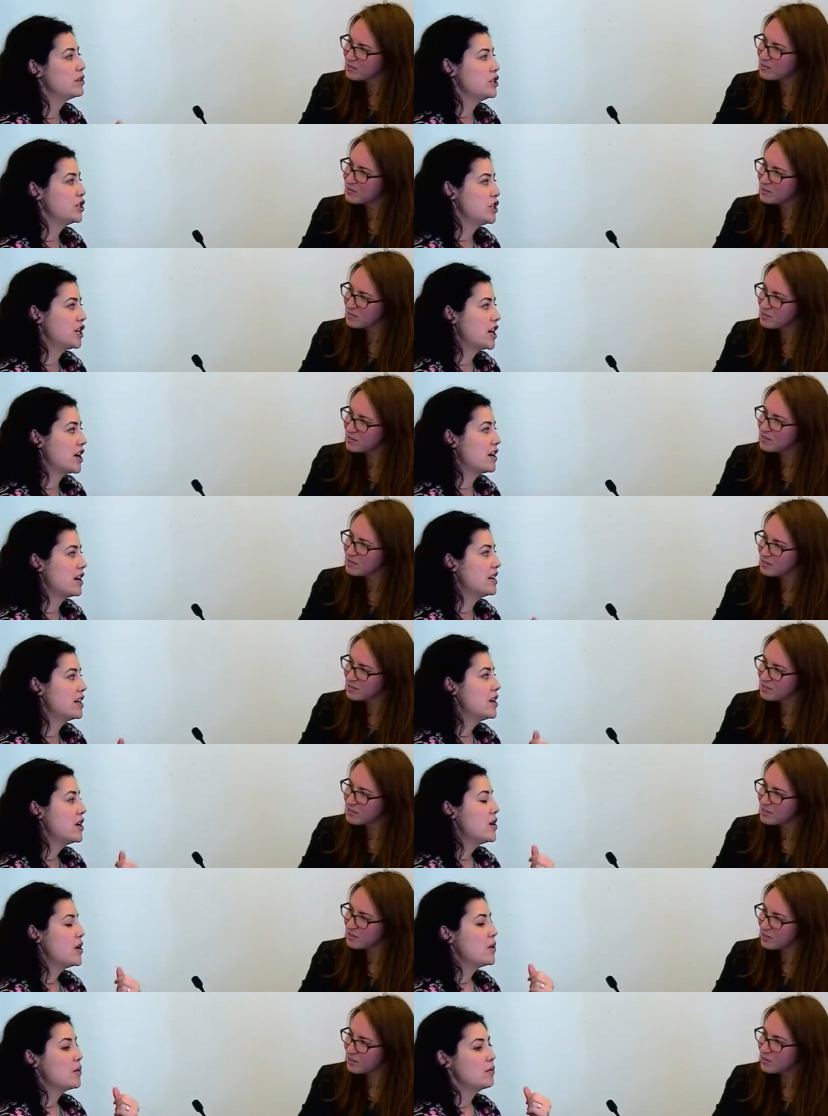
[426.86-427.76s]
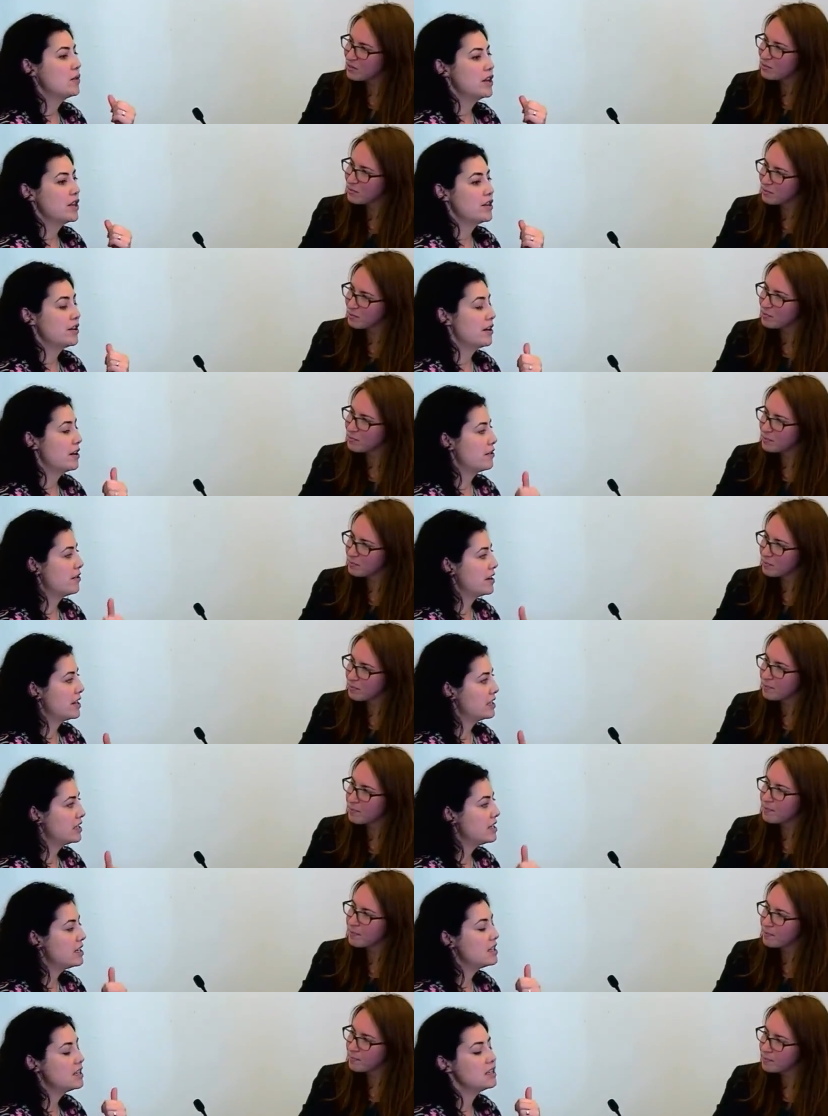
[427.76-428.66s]
Speaker 1: share it with our
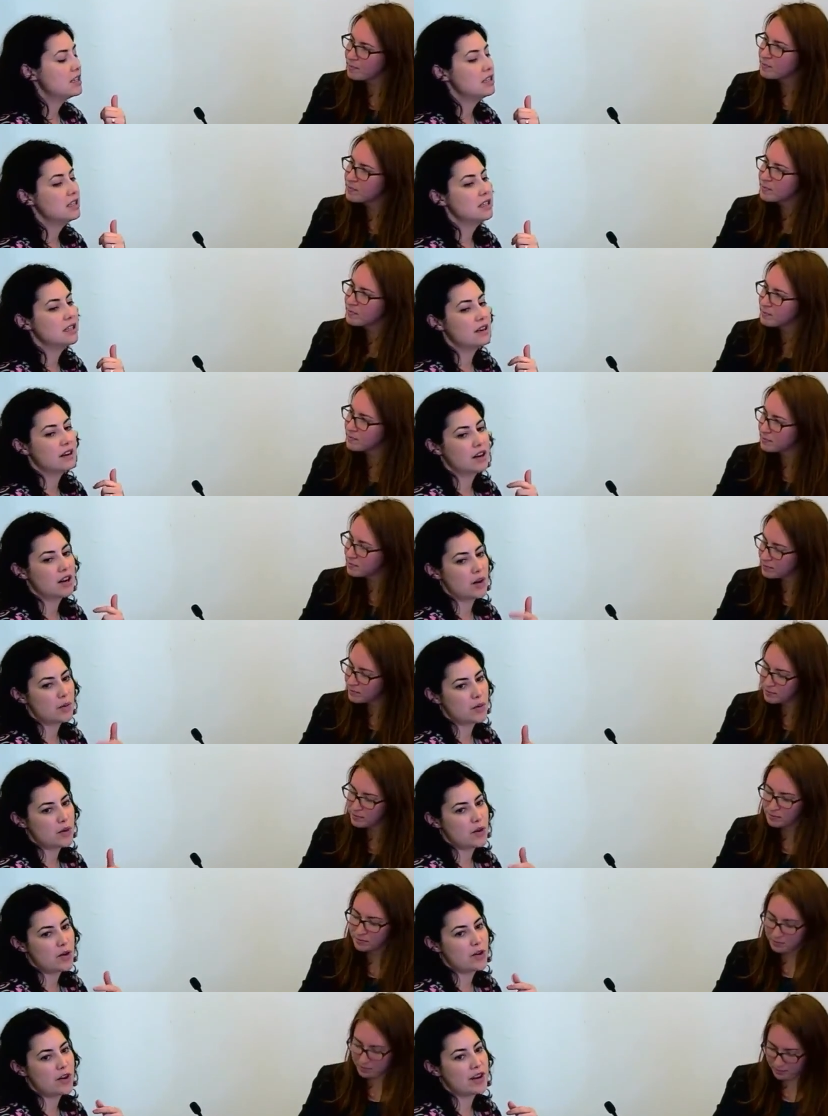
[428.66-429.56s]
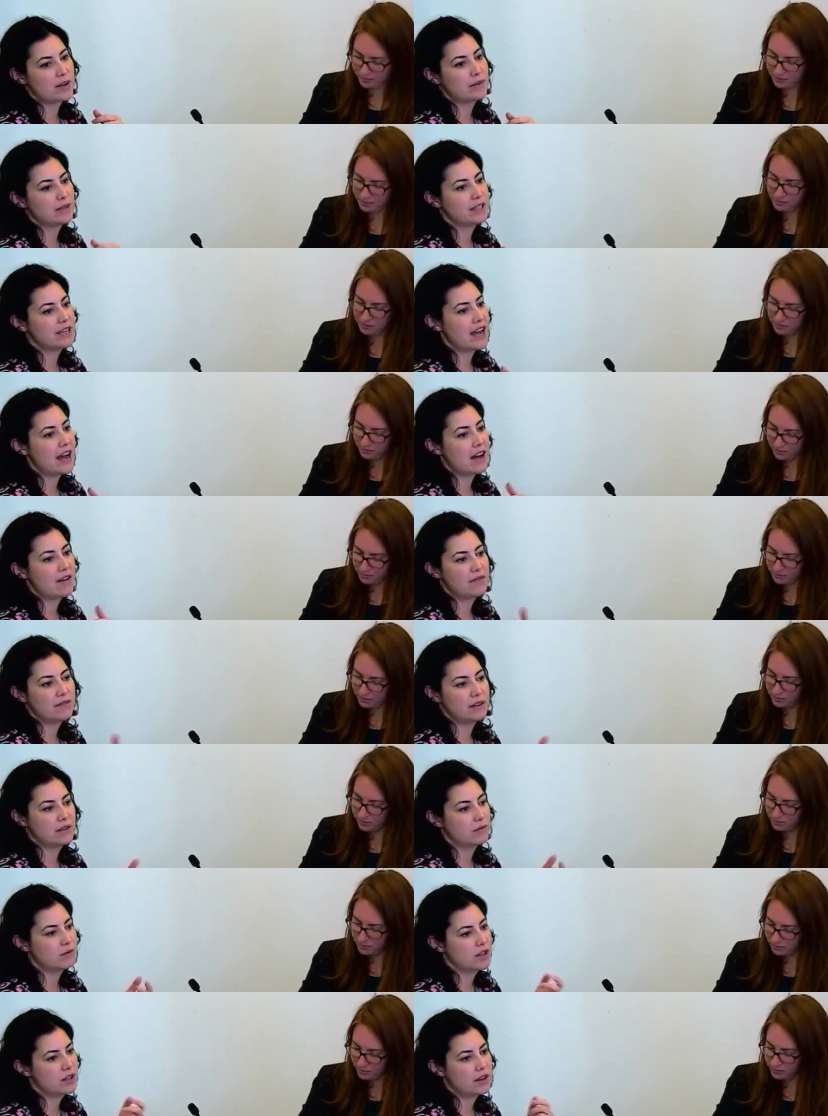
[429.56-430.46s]
grantees, on our program staff,
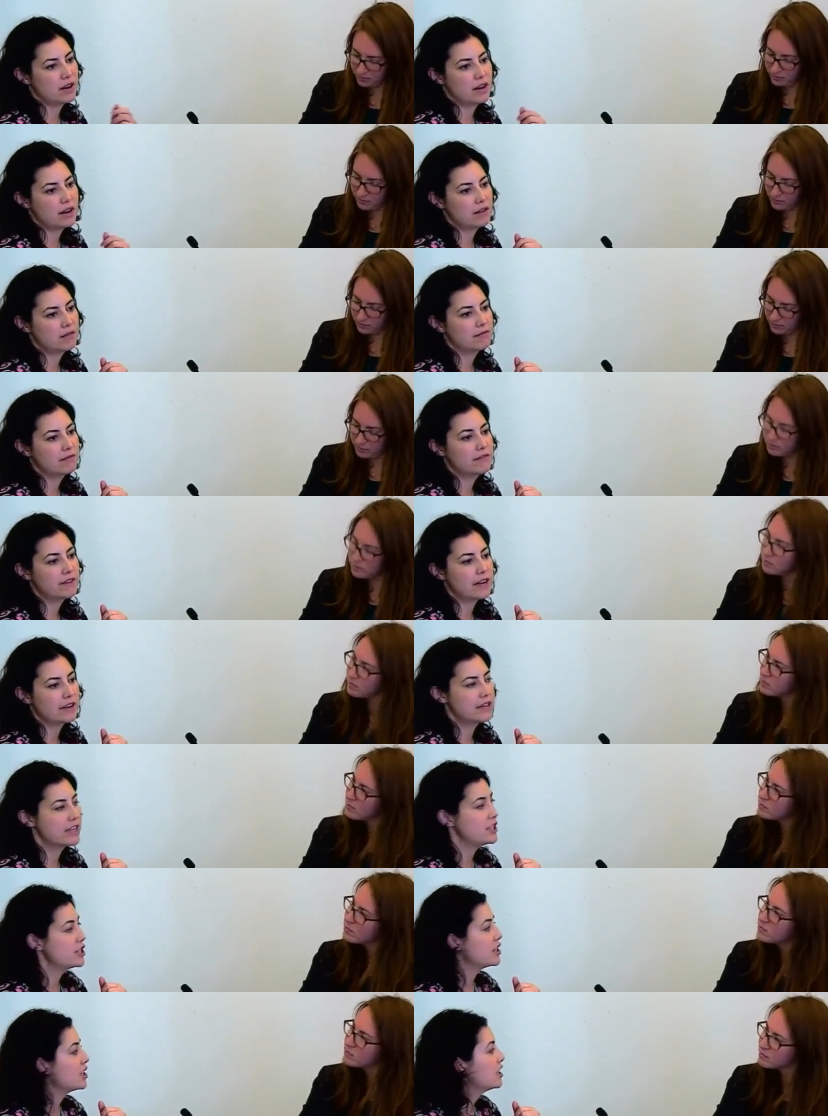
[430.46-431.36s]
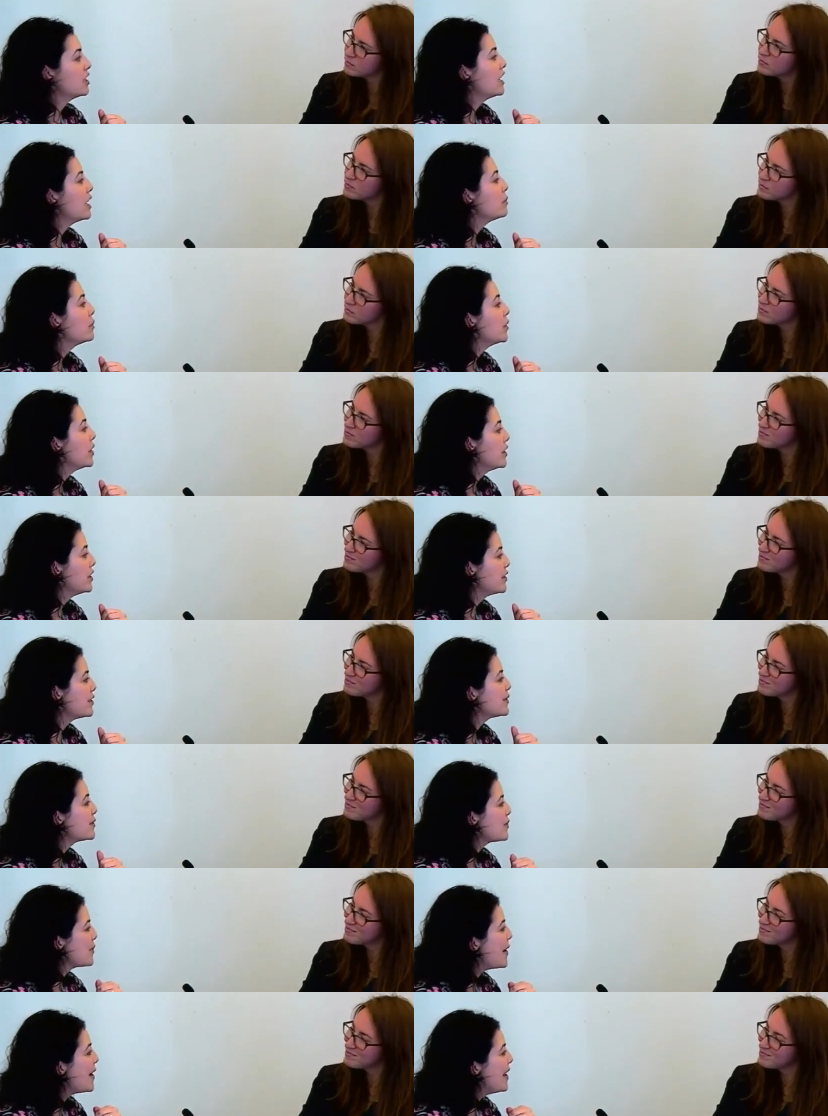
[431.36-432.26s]
and with our foundation collaborators
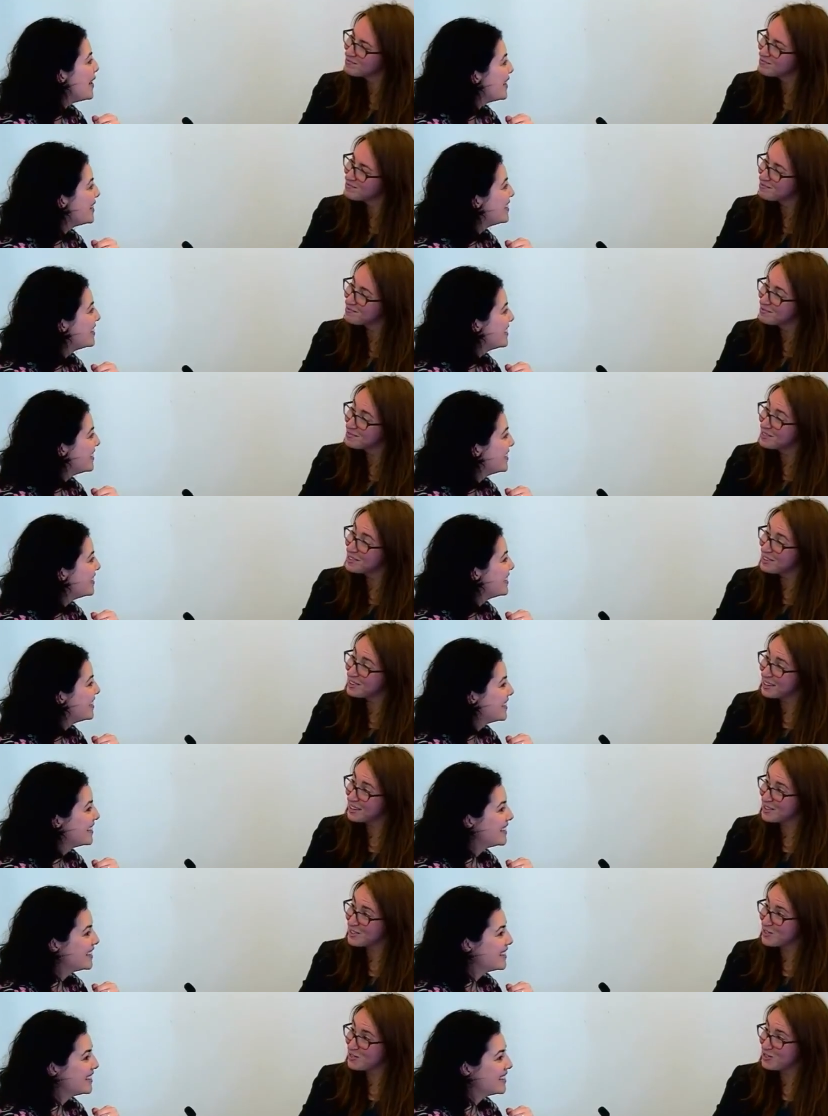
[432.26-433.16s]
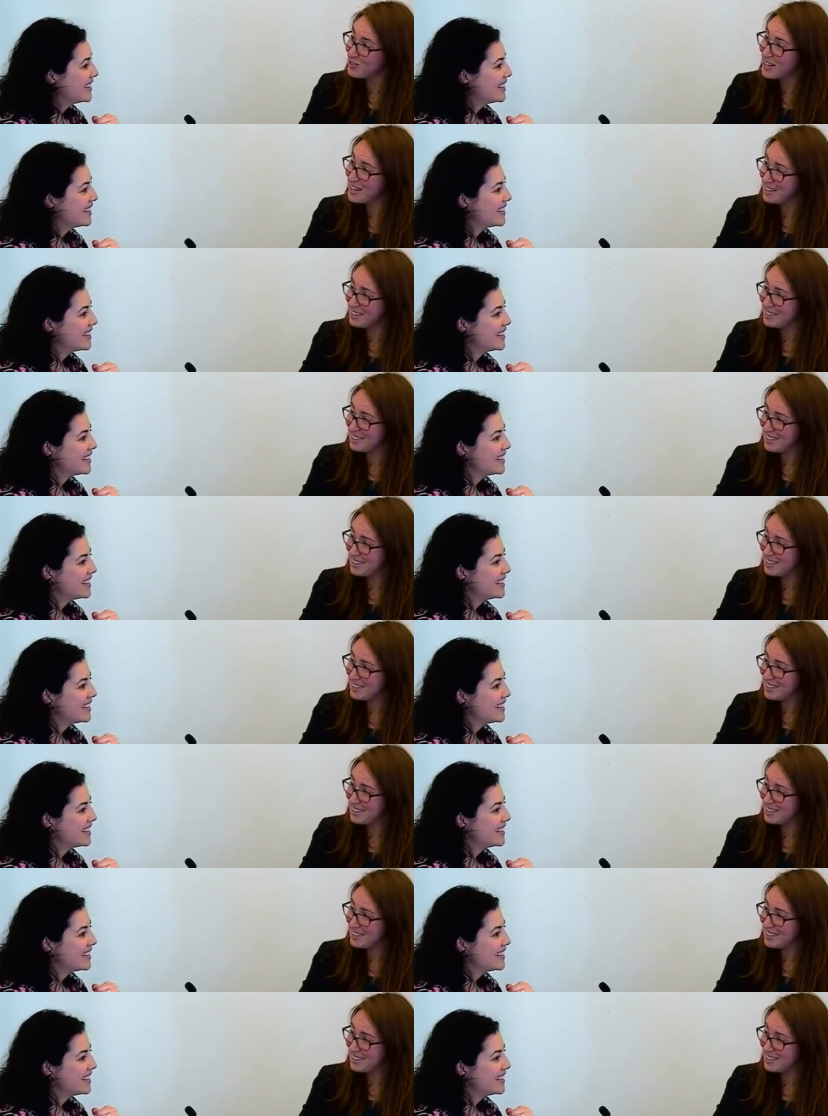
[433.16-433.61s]
as well.
Speaker 2: That's great.